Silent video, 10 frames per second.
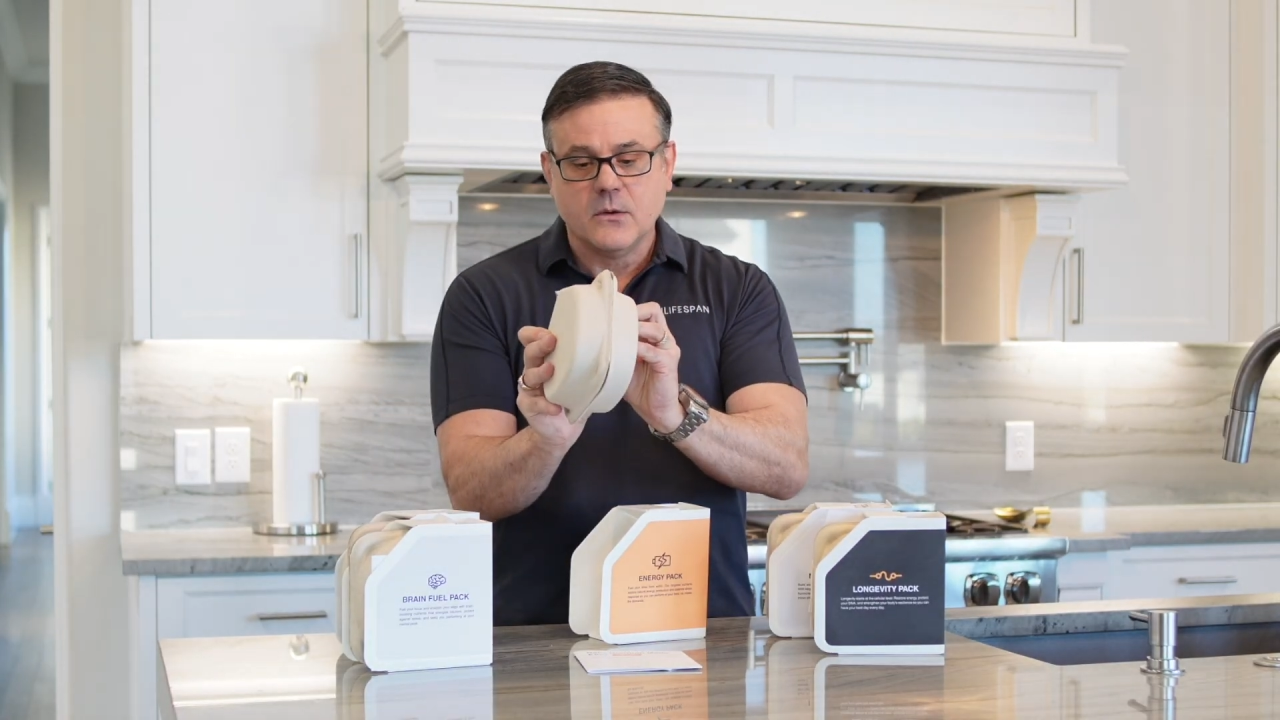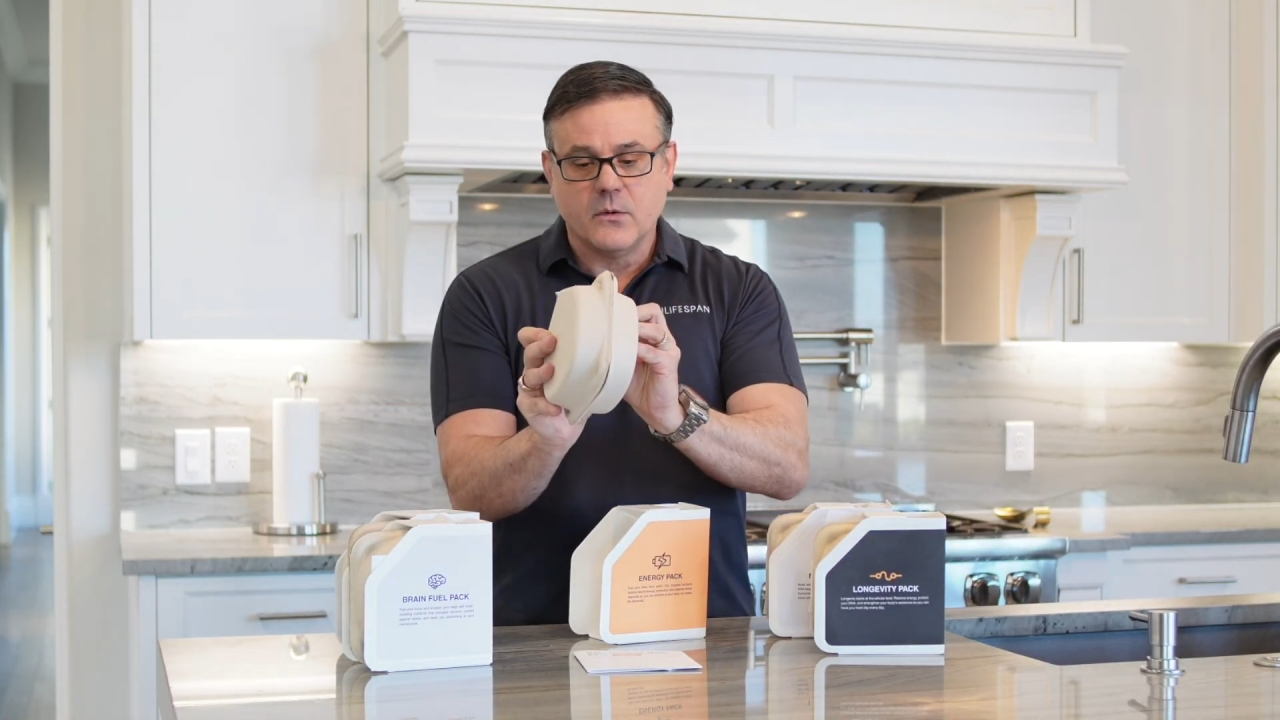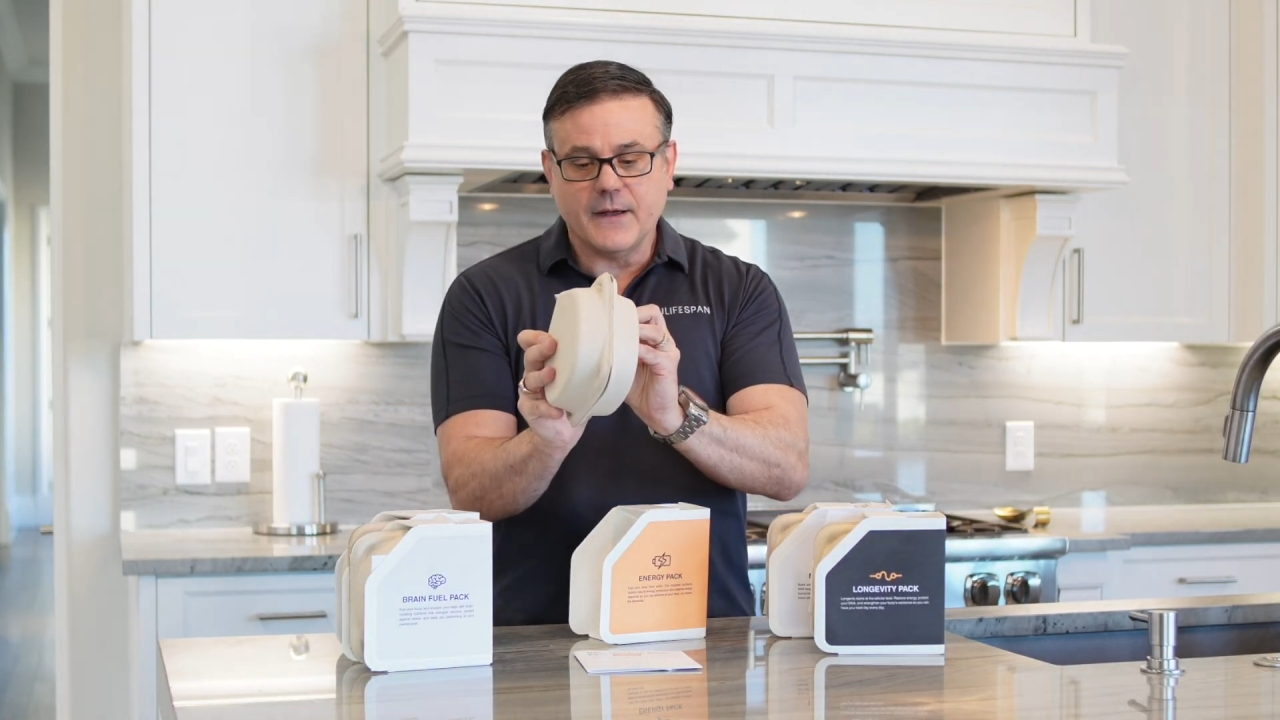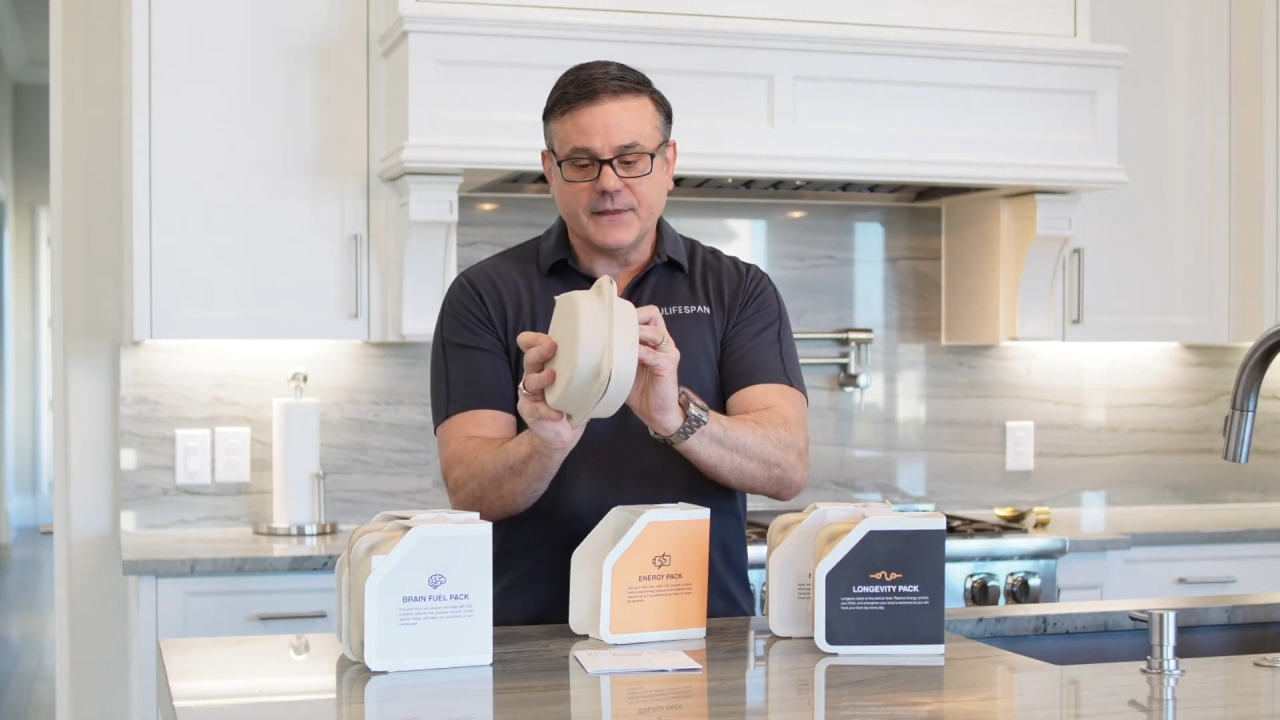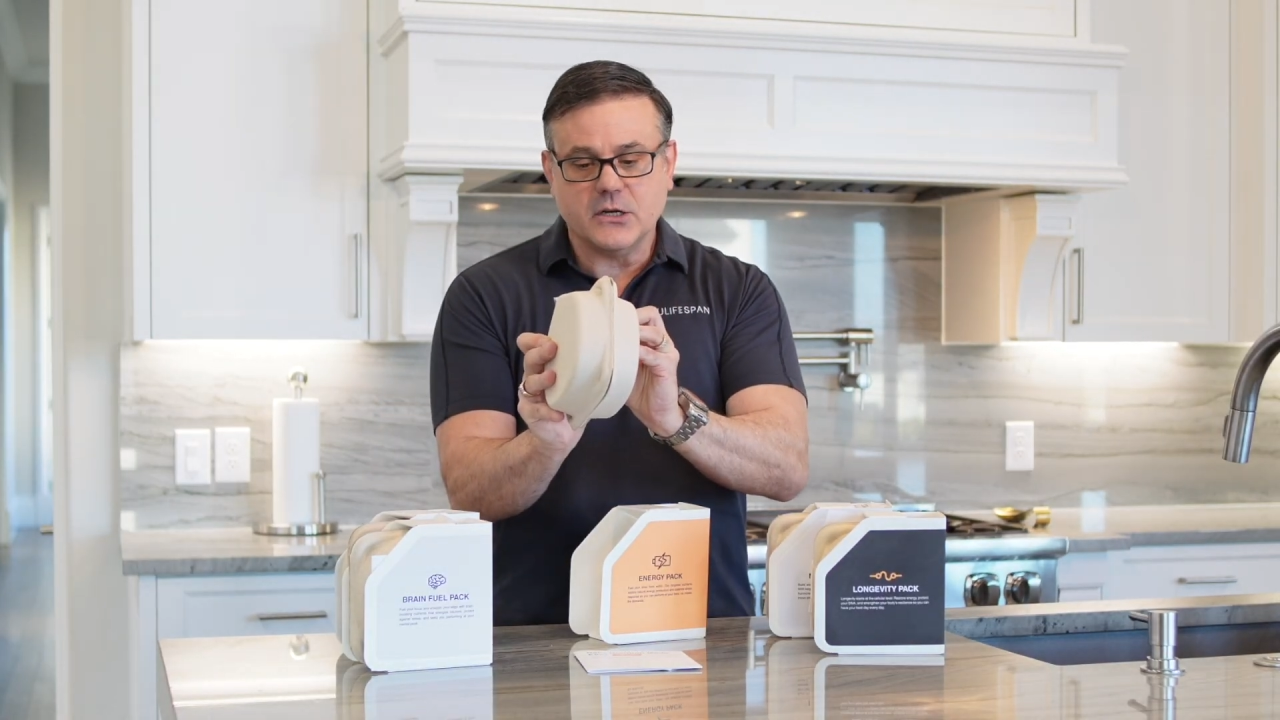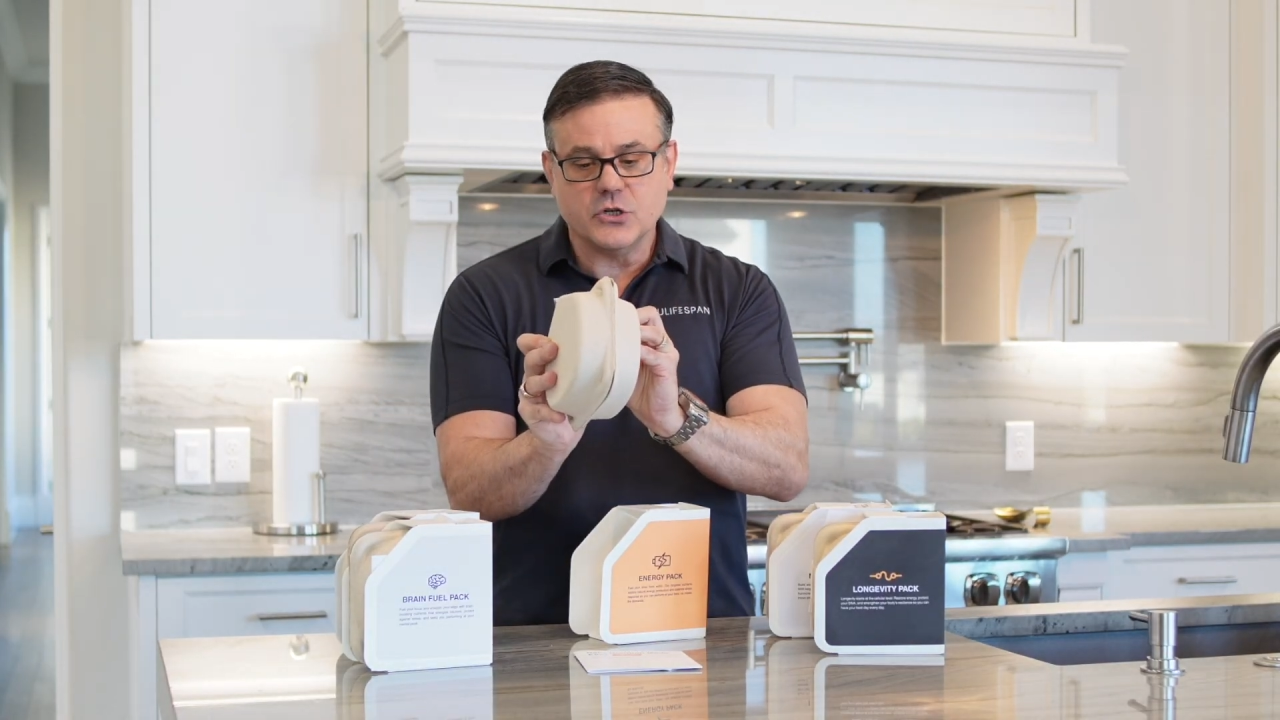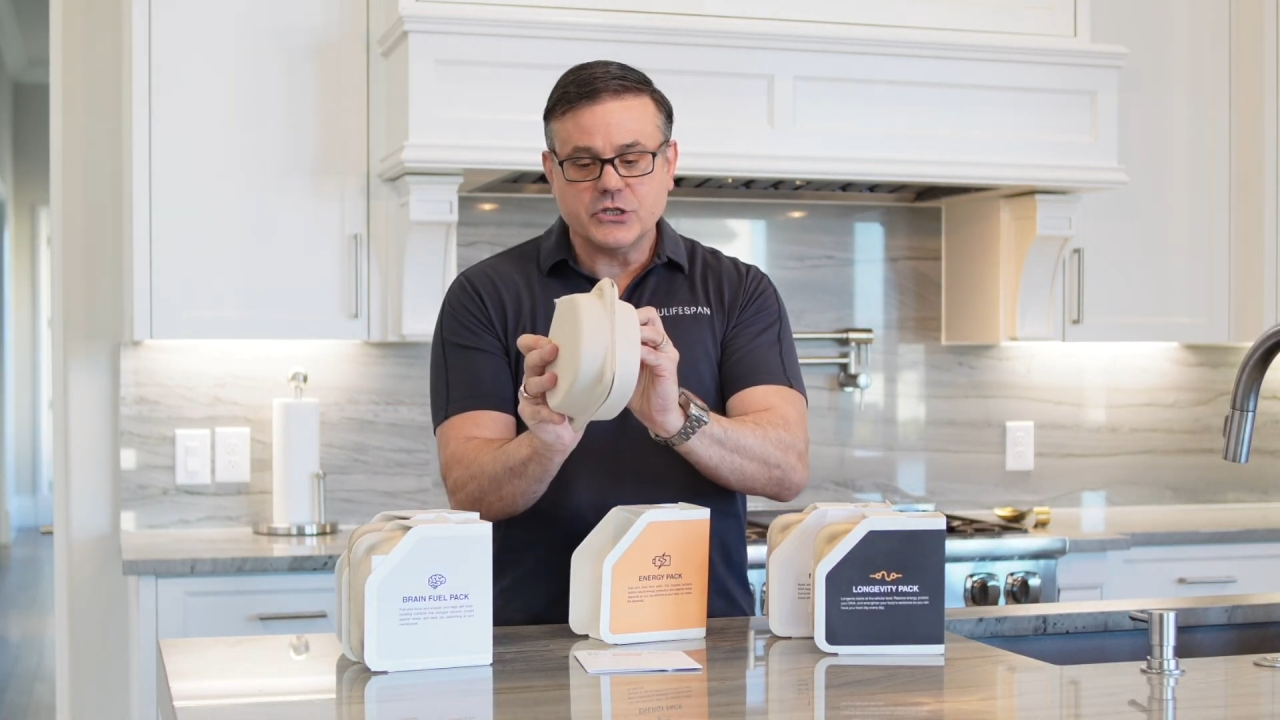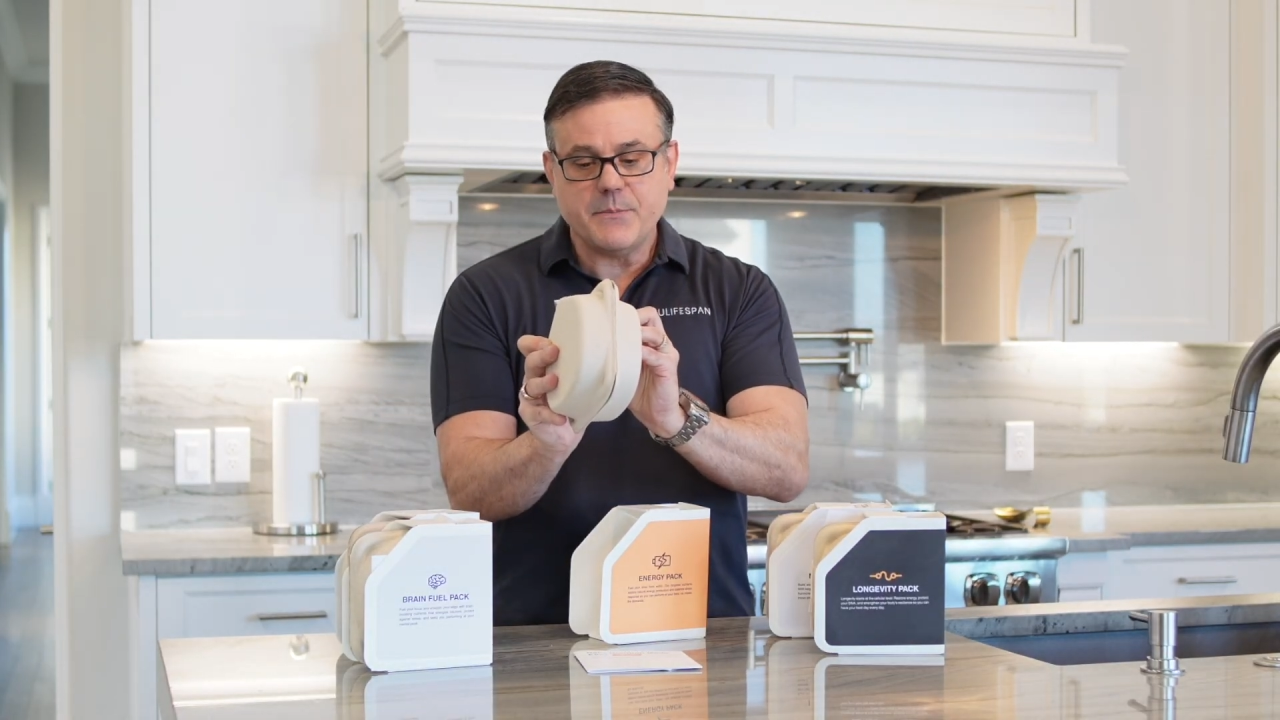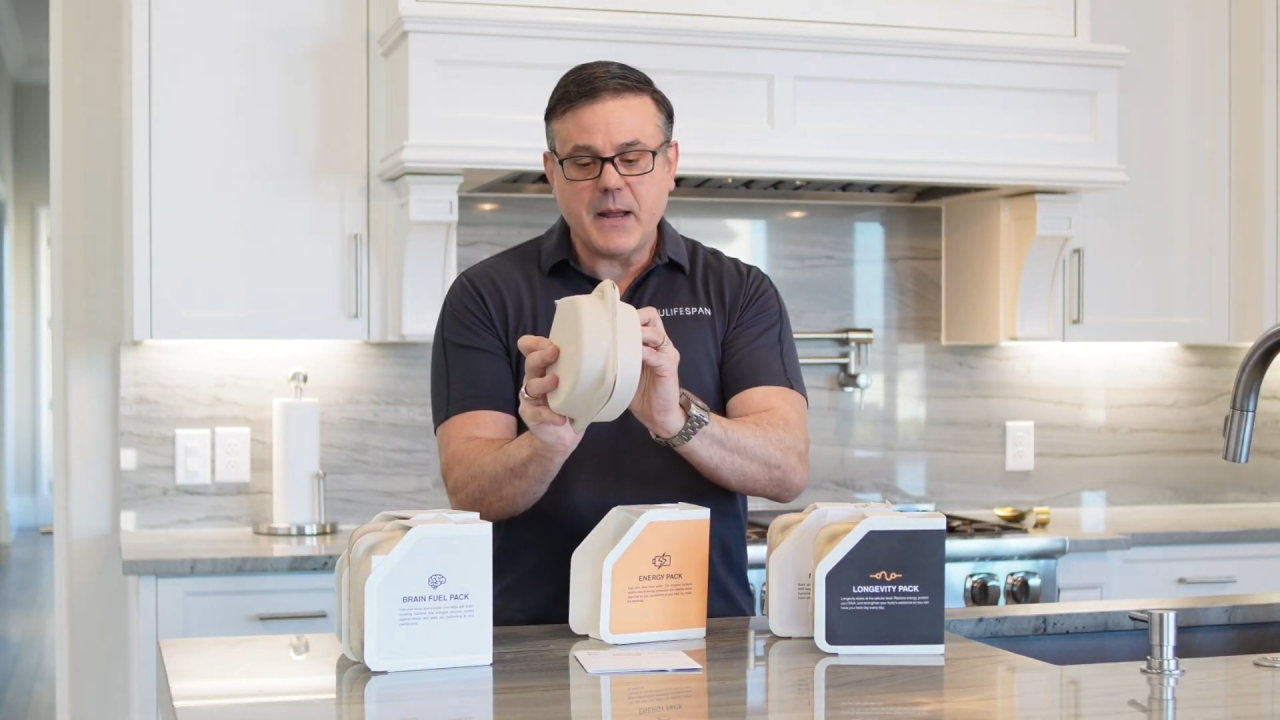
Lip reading: we've got the energy